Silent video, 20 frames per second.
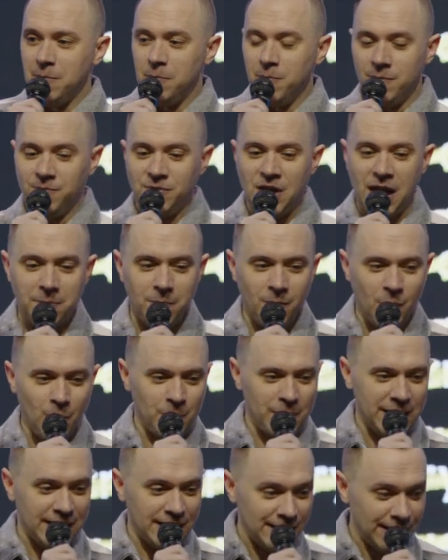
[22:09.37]
that, that
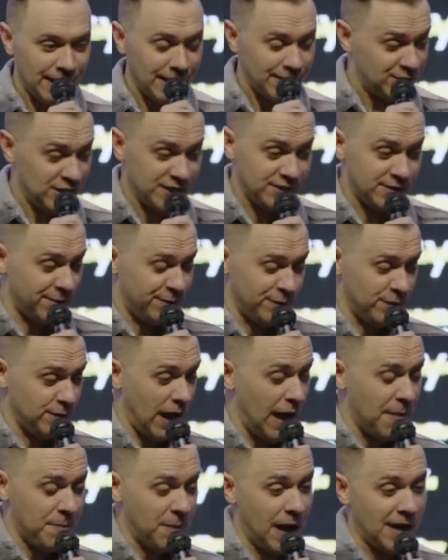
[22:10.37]
moment, uh, just,
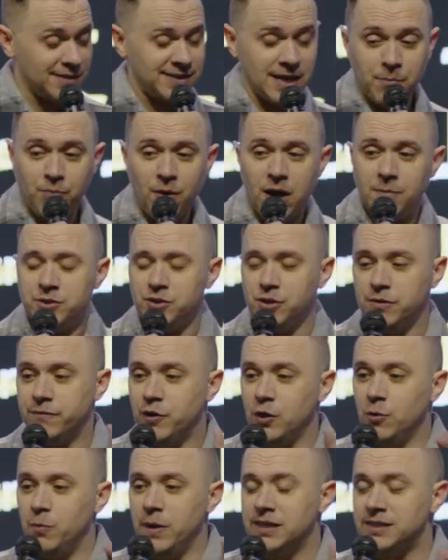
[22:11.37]
I mean, I said, I promise you, a
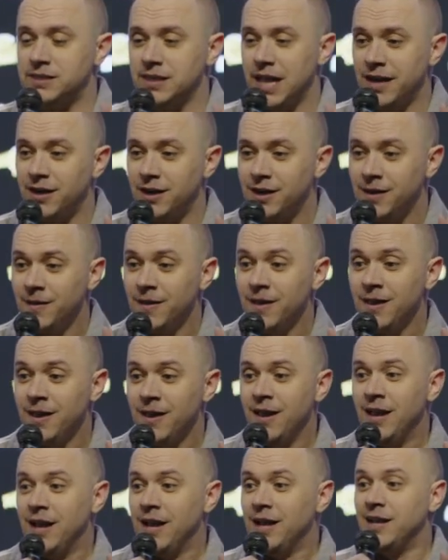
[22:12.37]
few weeks later,
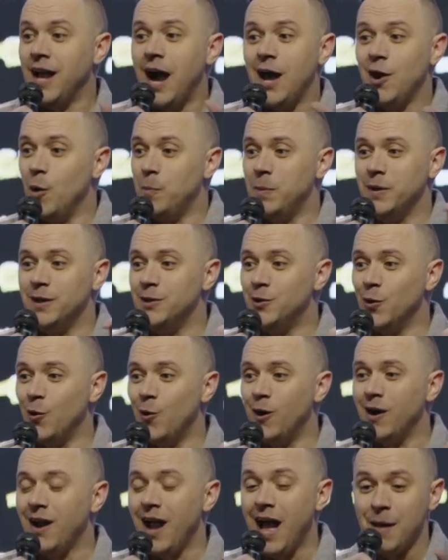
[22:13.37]
God opened the
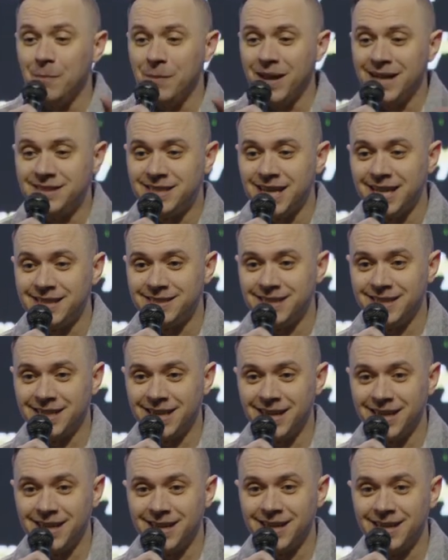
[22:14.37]
door. I met Jason
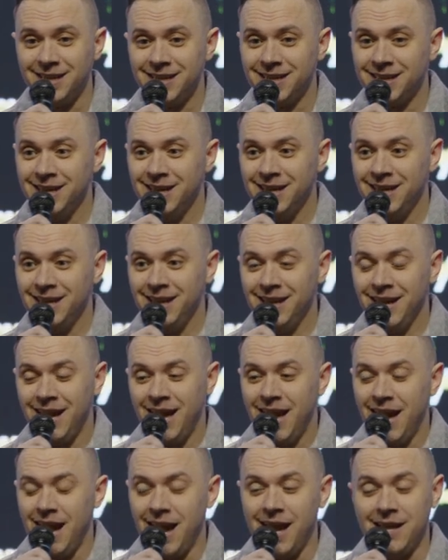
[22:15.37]
Kidd.
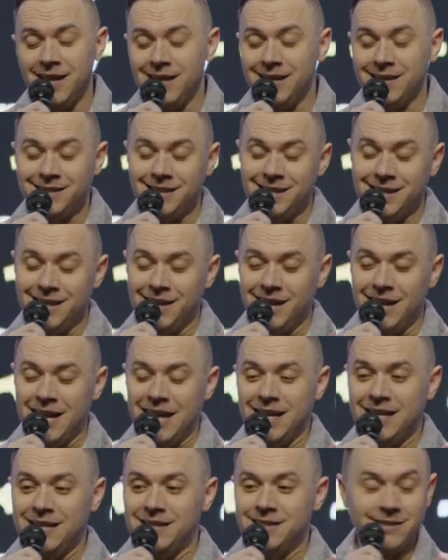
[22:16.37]
And then, uh,
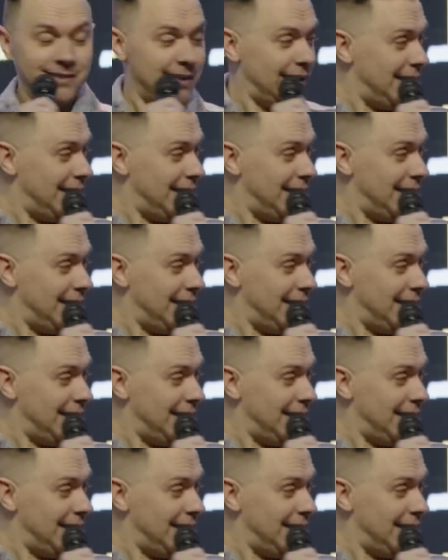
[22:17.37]
and